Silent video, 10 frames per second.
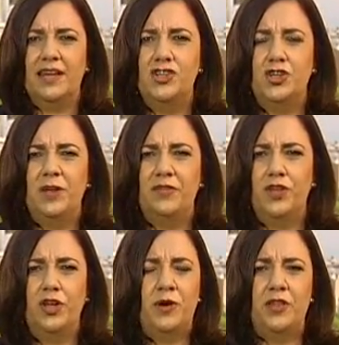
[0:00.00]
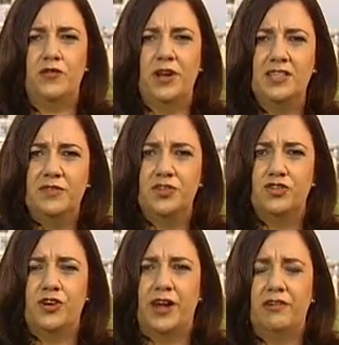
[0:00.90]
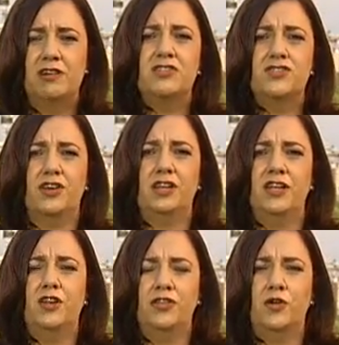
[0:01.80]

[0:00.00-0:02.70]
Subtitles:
should be viewed by the rest of Australia, and it's certainly not